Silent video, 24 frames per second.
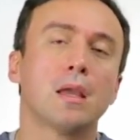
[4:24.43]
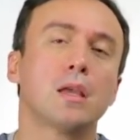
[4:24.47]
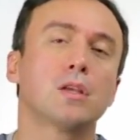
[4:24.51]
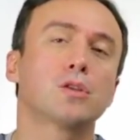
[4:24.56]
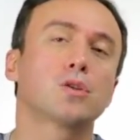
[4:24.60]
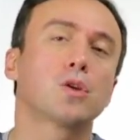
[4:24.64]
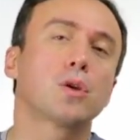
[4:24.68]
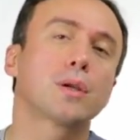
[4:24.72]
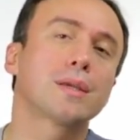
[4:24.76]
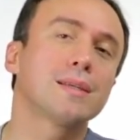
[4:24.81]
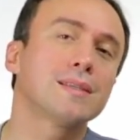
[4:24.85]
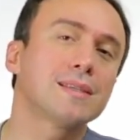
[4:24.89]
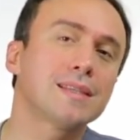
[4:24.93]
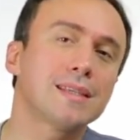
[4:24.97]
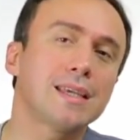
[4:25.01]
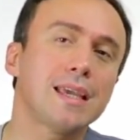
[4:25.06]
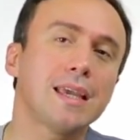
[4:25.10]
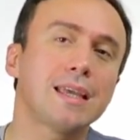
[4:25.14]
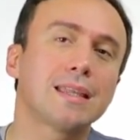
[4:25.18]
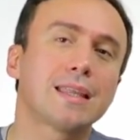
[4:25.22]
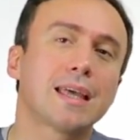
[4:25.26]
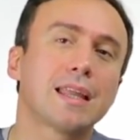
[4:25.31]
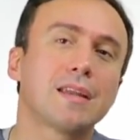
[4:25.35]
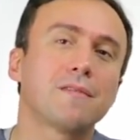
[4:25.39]
So you can
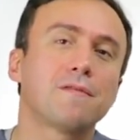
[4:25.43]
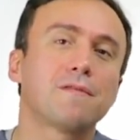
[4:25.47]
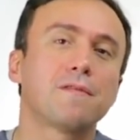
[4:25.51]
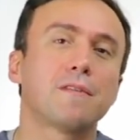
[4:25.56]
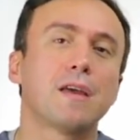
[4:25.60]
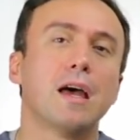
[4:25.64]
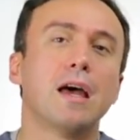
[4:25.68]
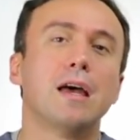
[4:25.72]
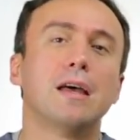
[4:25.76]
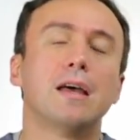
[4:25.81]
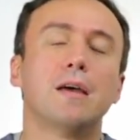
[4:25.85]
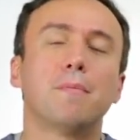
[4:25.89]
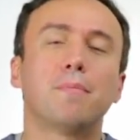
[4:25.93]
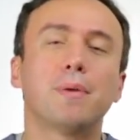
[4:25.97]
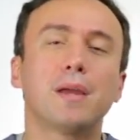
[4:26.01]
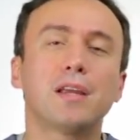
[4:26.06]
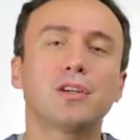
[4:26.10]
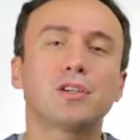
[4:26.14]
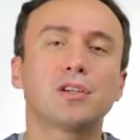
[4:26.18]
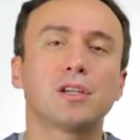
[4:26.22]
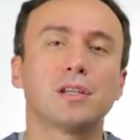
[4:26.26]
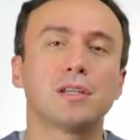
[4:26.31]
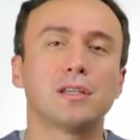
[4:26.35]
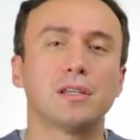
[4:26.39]
see that if uh, a
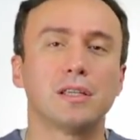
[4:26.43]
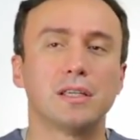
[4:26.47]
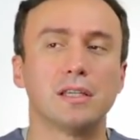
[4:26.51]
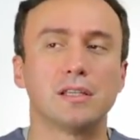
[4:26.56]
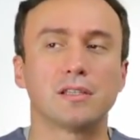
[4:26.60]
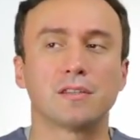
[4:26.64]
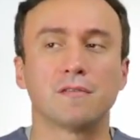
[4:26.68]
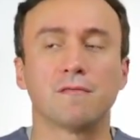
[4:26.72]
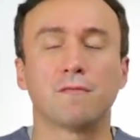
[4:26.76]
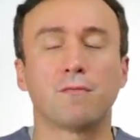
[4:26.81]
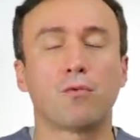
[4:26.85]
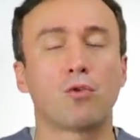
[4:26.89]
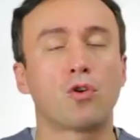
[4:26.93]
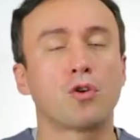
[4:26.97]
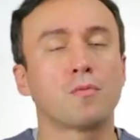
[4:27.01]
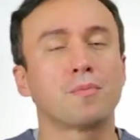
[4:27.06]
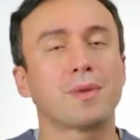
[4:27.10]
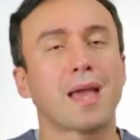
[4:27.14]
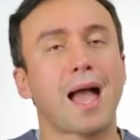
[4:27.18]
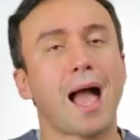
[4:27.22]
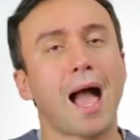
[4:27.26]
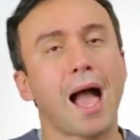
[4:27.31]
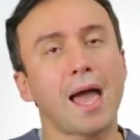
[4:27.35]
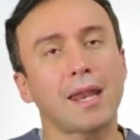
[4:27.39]
patient is
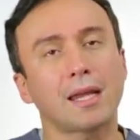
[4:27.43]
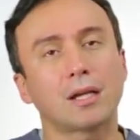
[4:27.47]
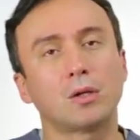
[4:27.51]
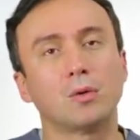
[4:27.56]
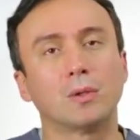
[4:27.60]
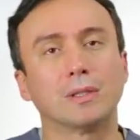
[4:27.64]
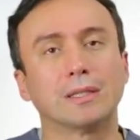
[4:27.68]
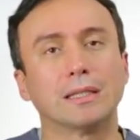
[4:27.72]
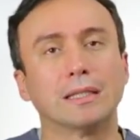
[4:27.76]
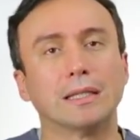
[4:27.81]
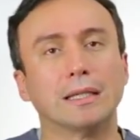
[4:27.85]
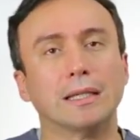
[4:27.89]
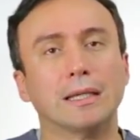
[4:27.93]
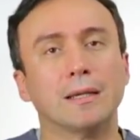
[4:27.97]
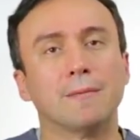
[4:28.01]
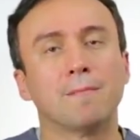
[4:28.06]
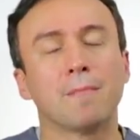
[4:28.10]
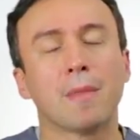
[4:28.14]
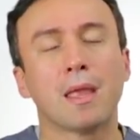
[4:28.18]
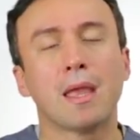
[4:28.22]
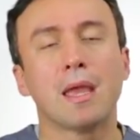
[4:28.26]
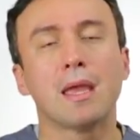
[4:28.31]
informed adequately,